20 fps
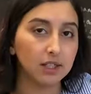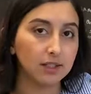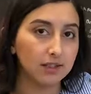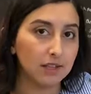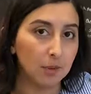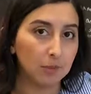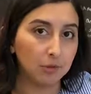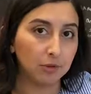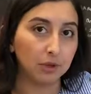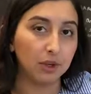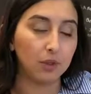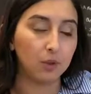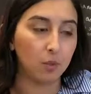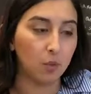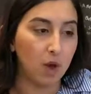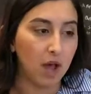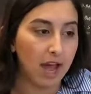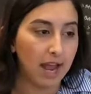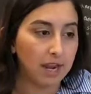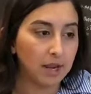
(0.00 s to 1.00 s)
in step three, the
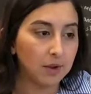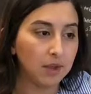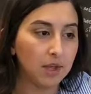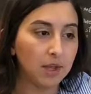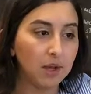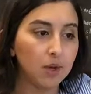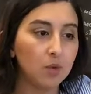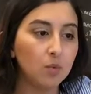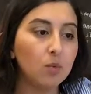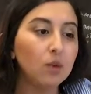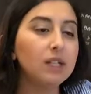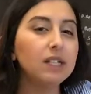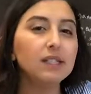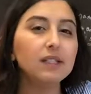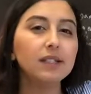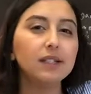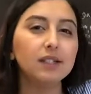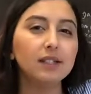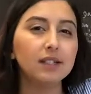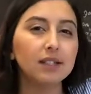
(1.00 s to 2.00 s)
why. What
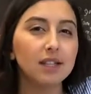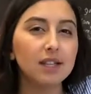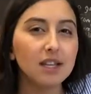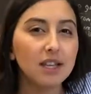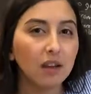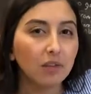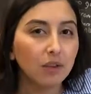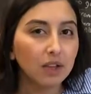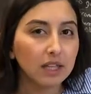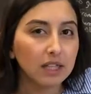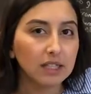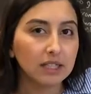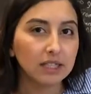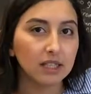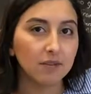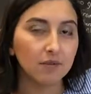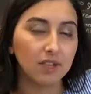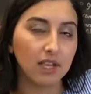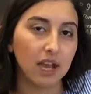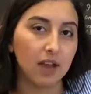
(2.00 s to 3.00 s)
is the significance
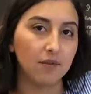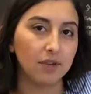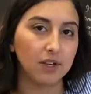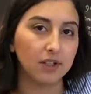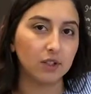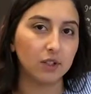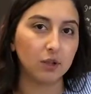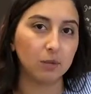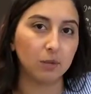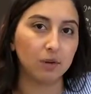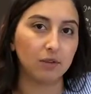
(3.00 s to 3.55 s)
of the evidence you're